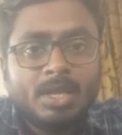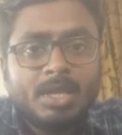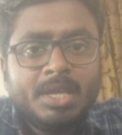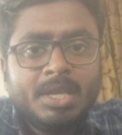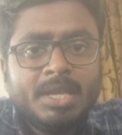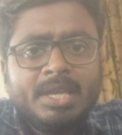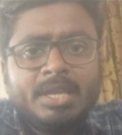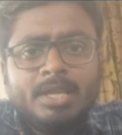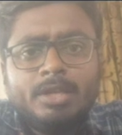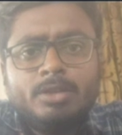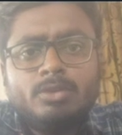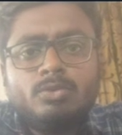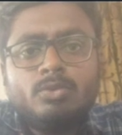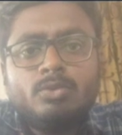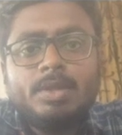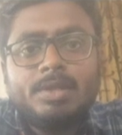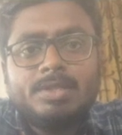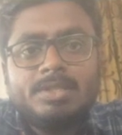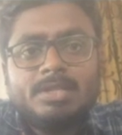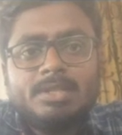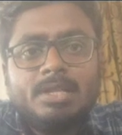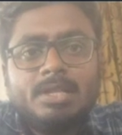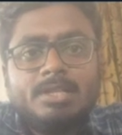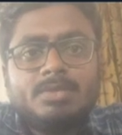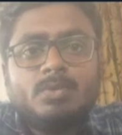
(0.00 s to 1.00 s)
In today's
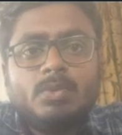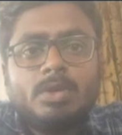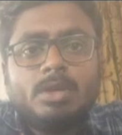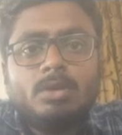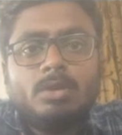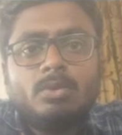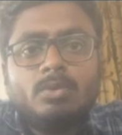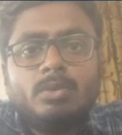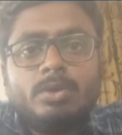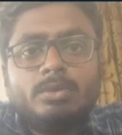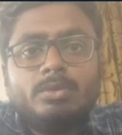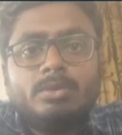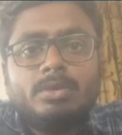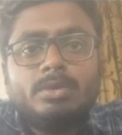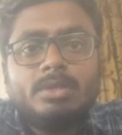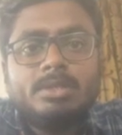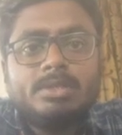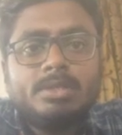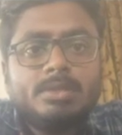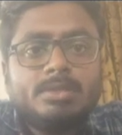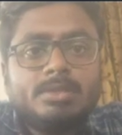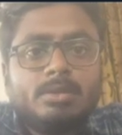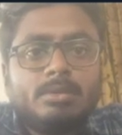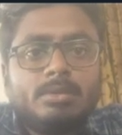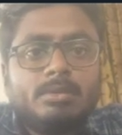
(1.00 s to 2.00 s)
class, we are going to
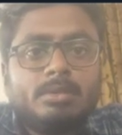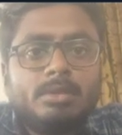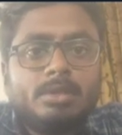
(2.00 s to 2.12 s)
discuss on